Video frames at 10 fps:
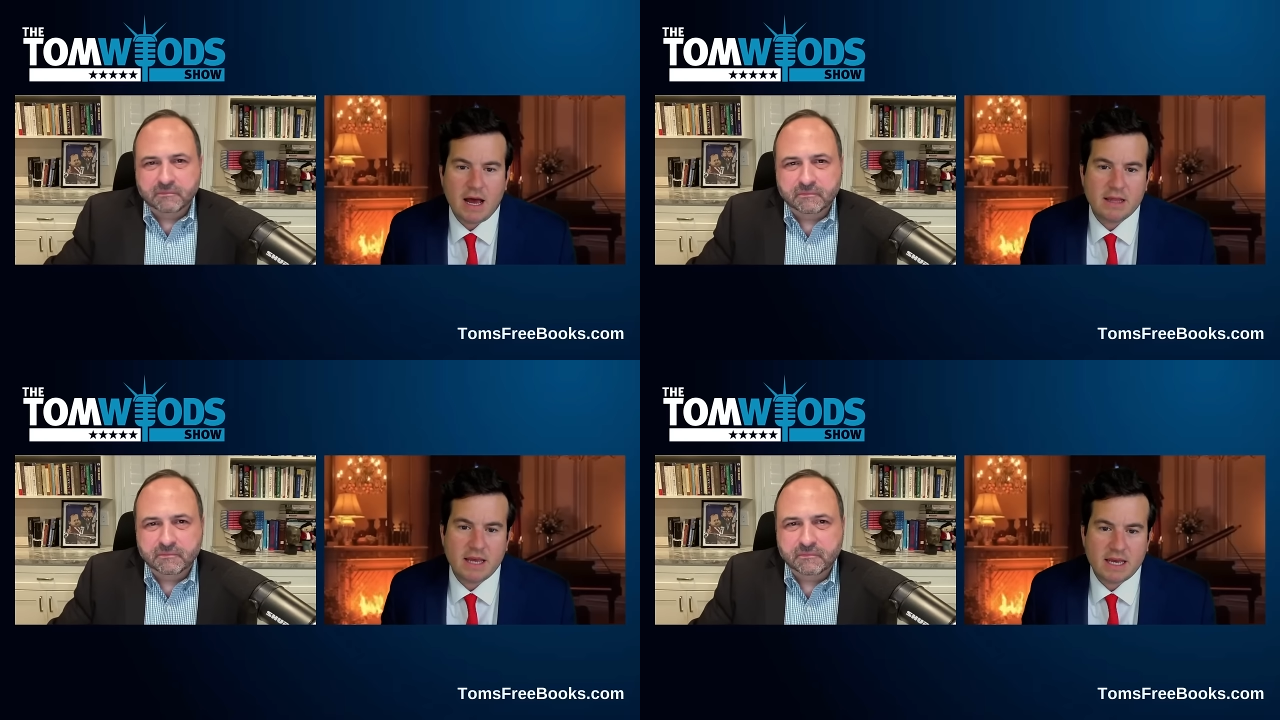
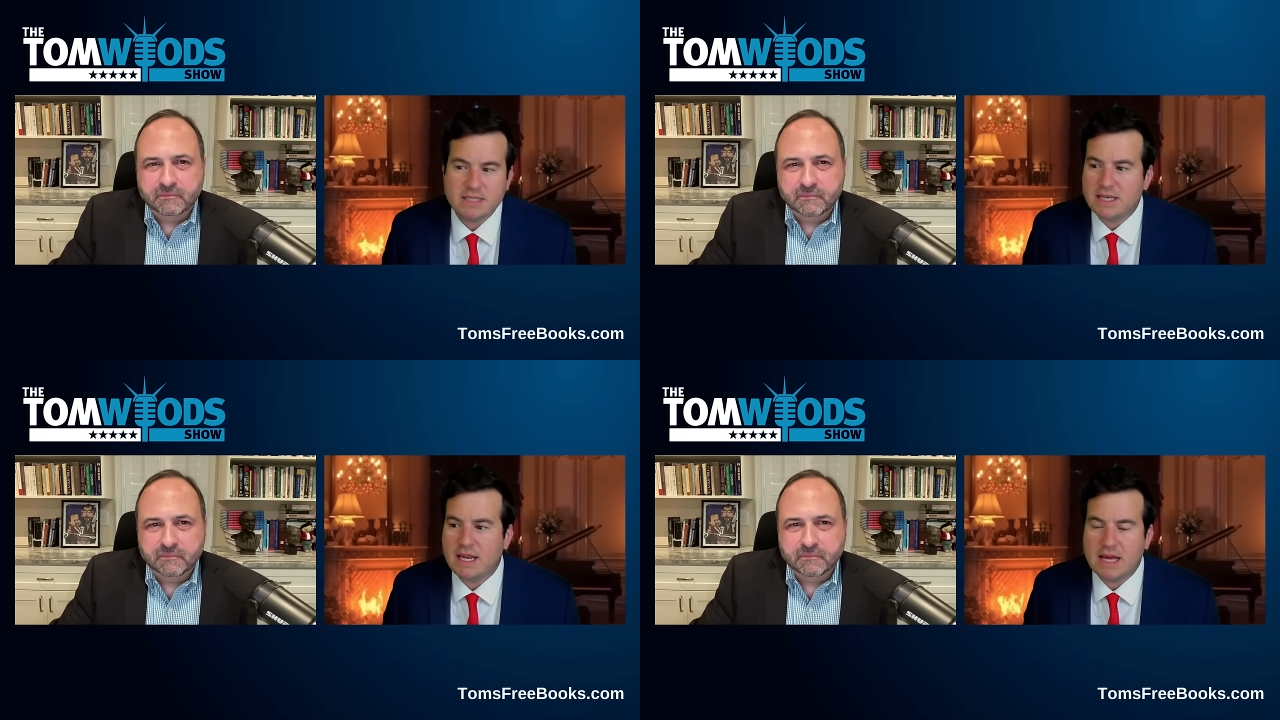Speaker 1: like I said,
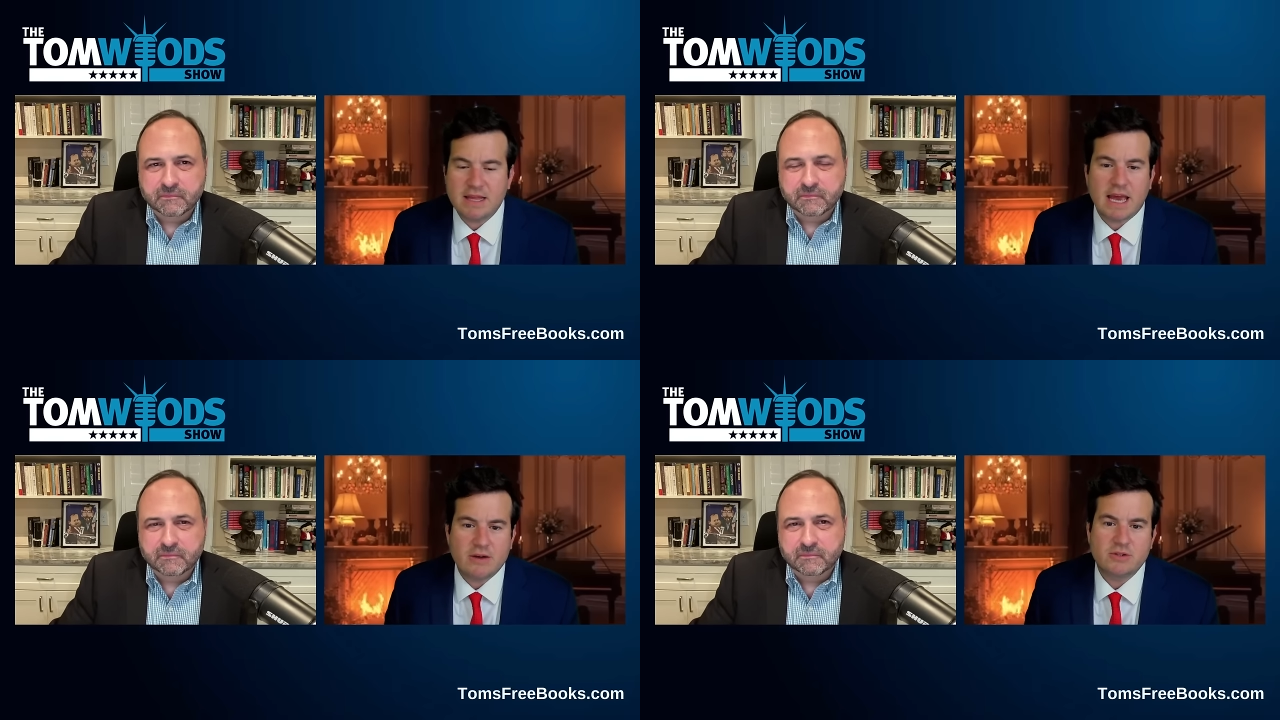I think
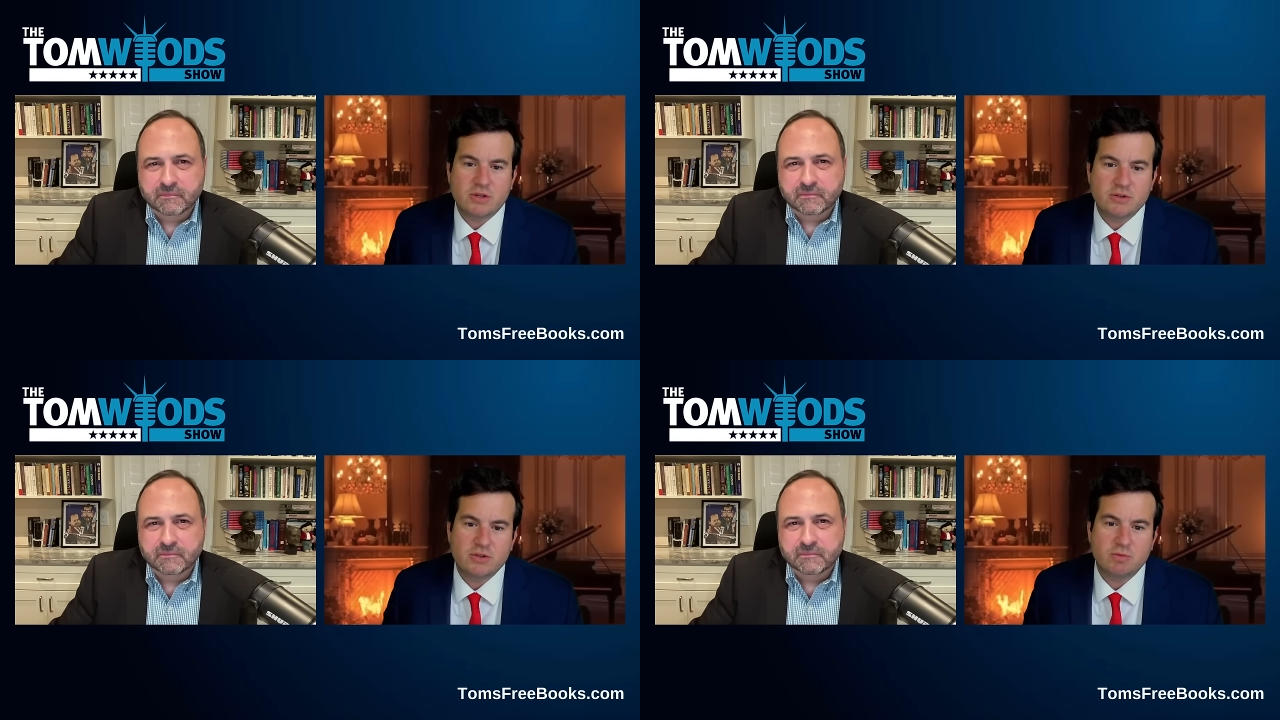Alex Jones
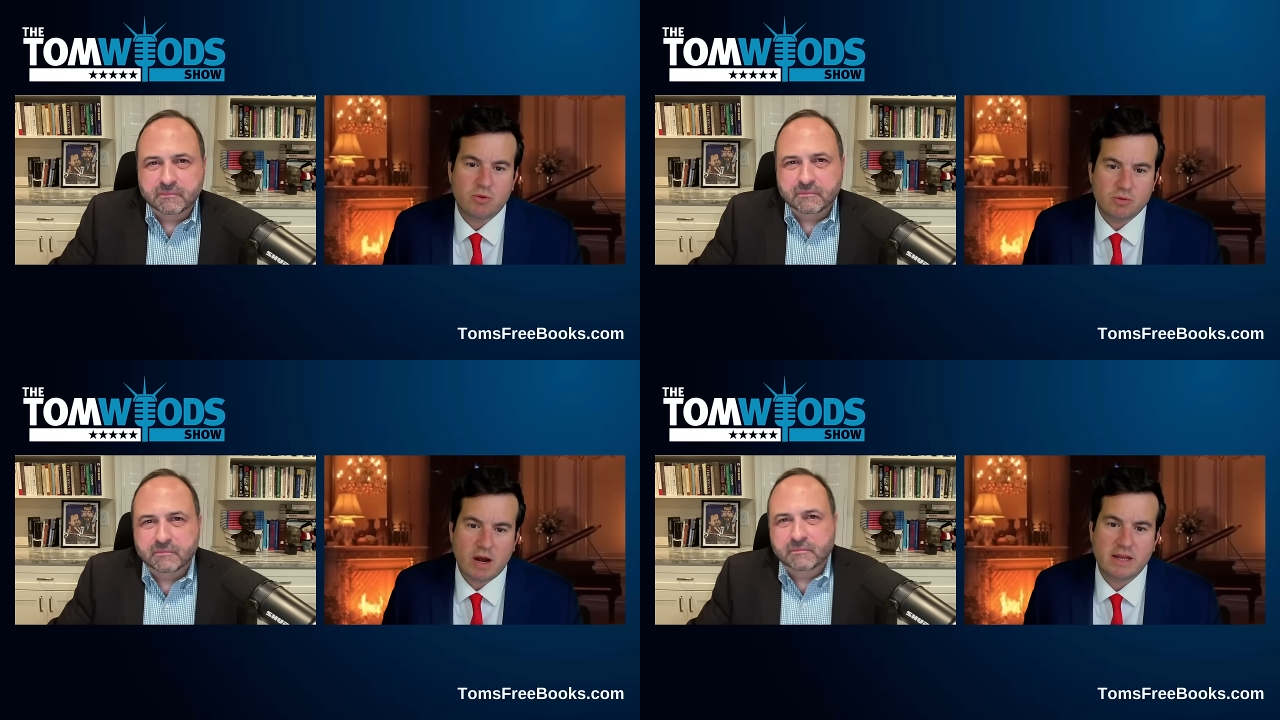is more
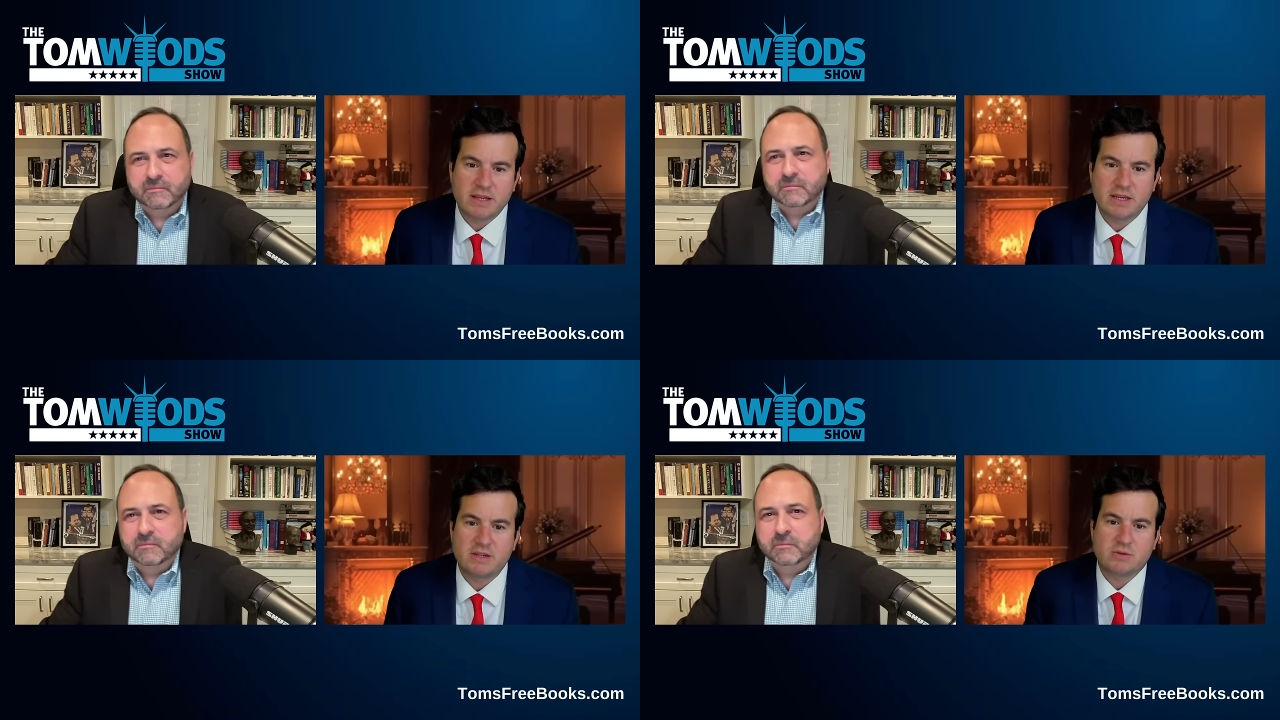right than he
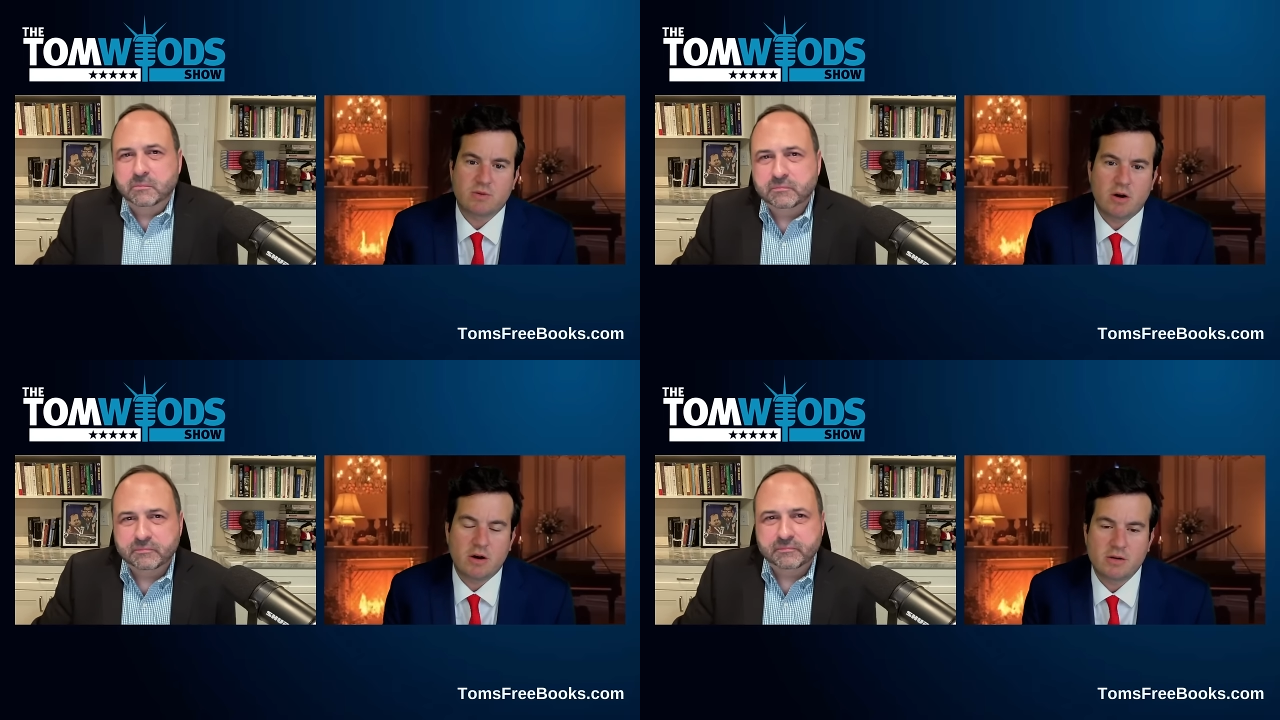is wrong.